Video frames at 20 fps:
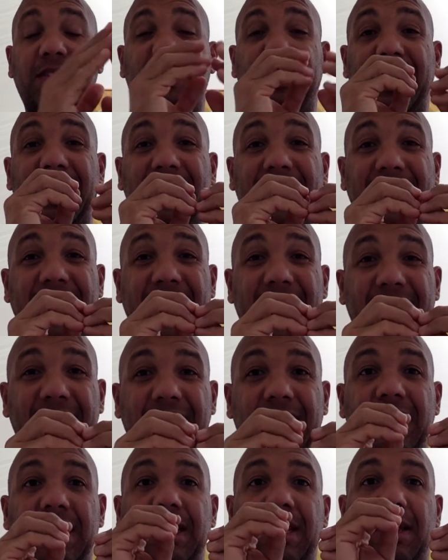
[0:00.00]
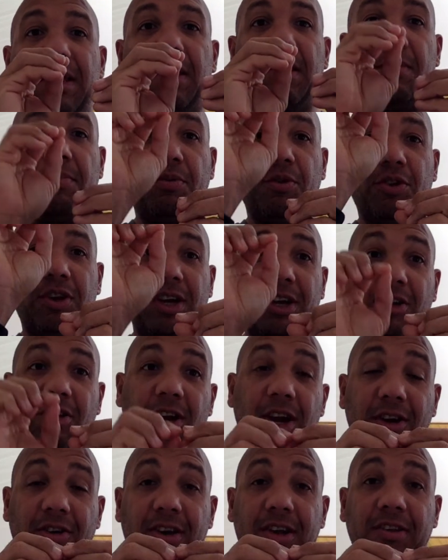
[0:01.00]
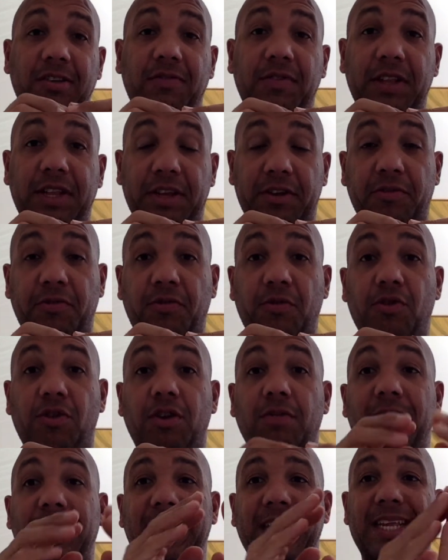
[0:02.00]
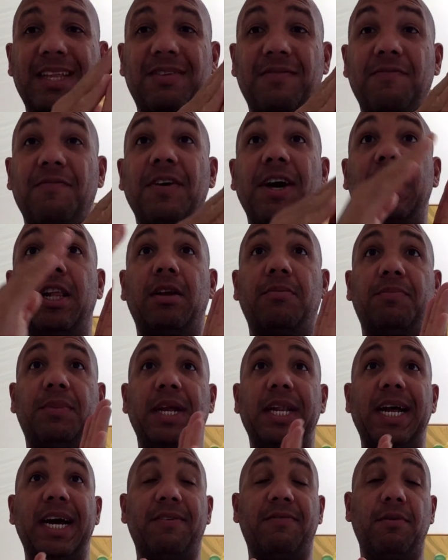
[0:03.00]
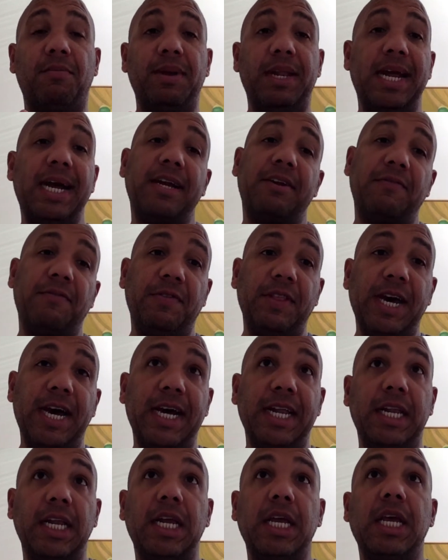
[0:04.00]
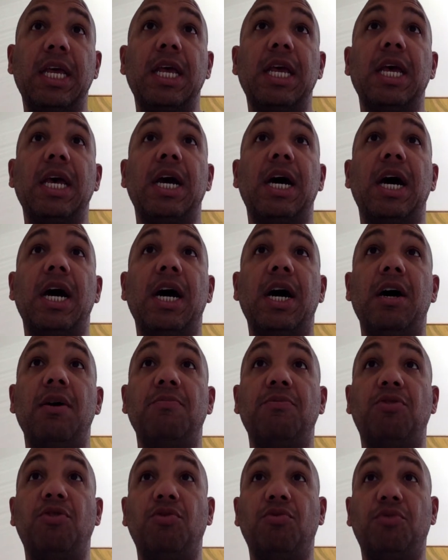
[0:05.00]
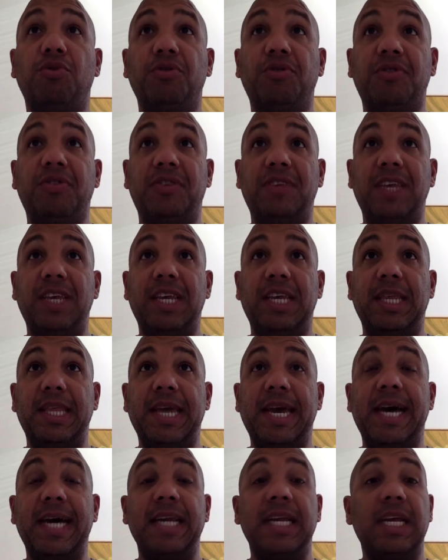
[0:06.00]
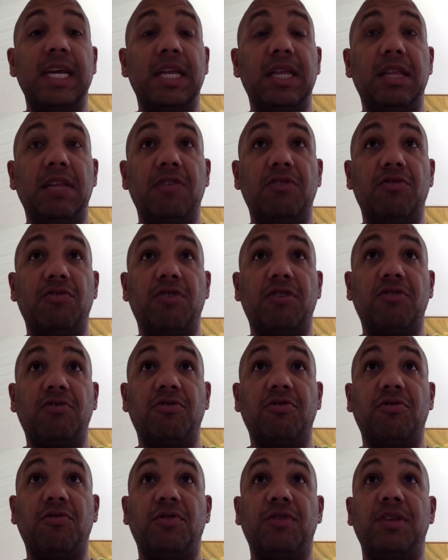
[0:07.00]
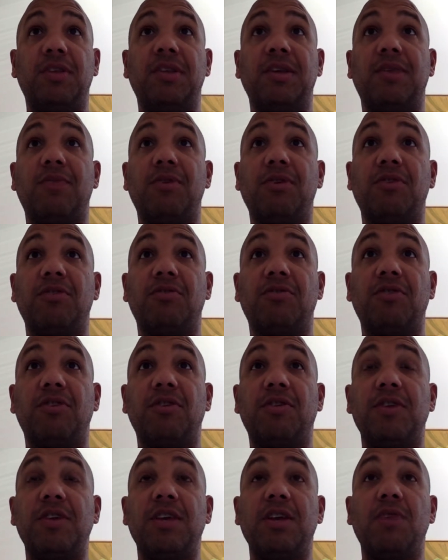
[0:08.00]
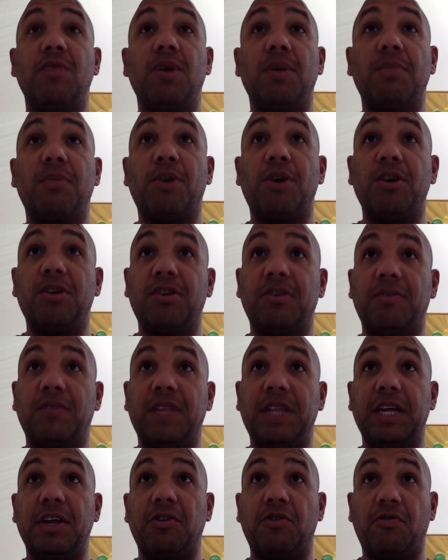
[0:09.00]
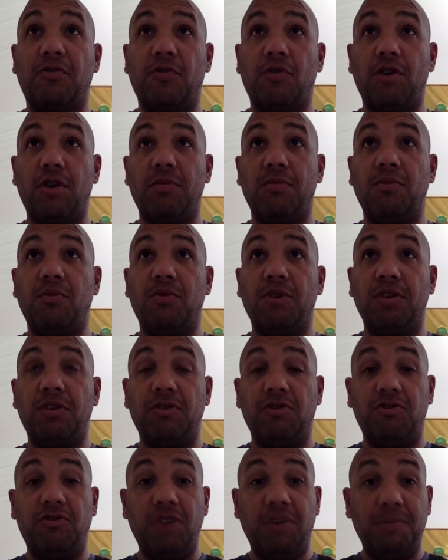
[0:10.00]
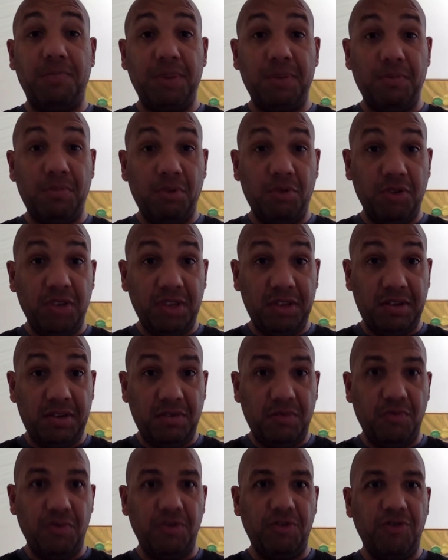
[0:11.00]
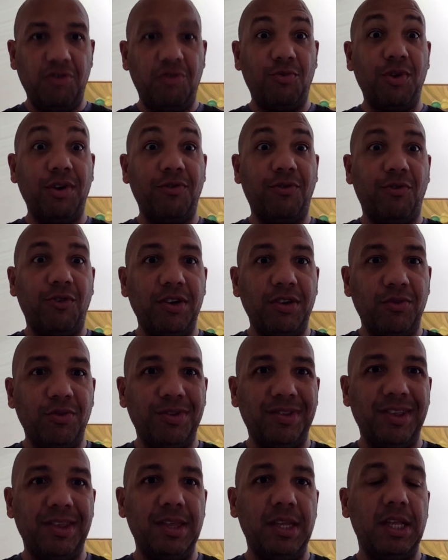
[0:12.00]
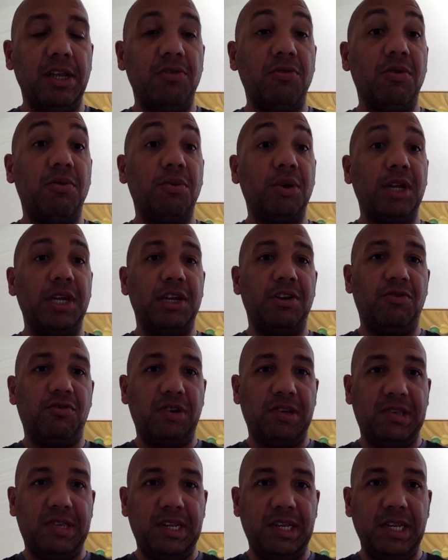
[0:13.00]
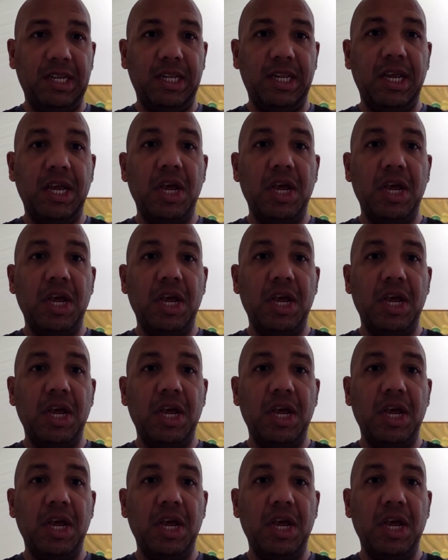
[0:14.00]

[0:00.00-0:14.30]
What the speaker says: select the particular areas of the letter form and then develop an alphabet out of that. You will see that in the instructions for this, I want you to start thinking what parts of the letter form was your jumping point, was your reference, was the thing that you were really interested in.